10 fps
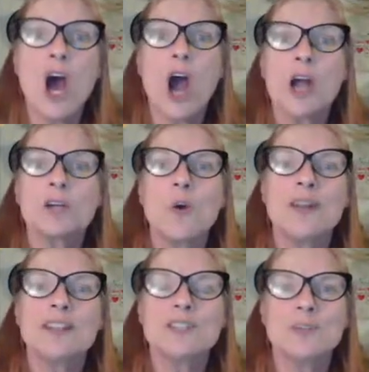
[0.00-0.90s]
are
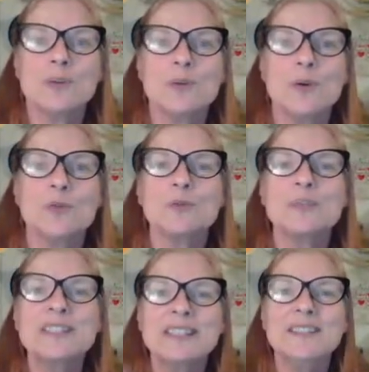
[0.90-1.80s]
going to
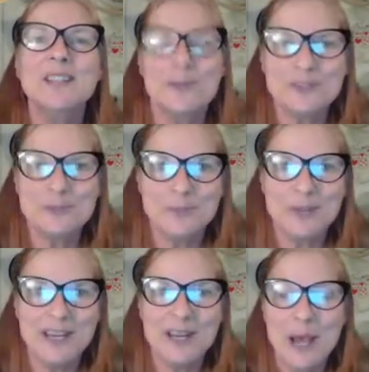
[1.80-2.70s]
really love to
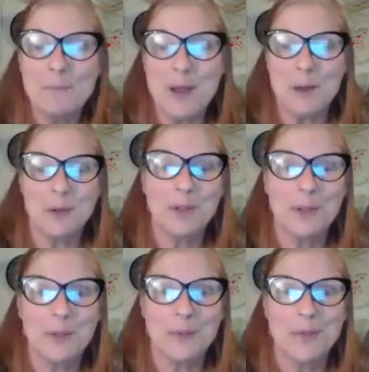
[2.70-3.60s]
read about you.